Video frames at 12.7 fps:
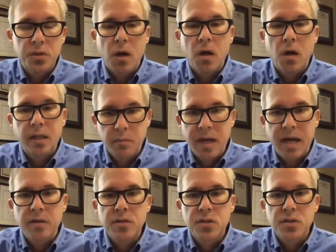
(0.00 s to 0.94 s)
talking
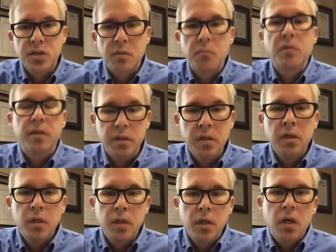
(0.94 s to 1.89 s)
about some of
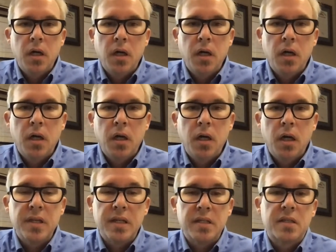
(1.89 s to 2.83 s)
the
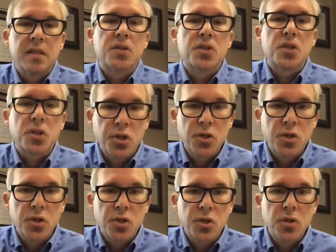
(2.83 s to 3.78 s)
things that the
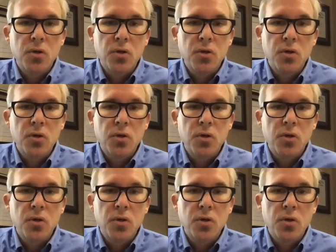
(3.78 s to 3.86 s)
Secure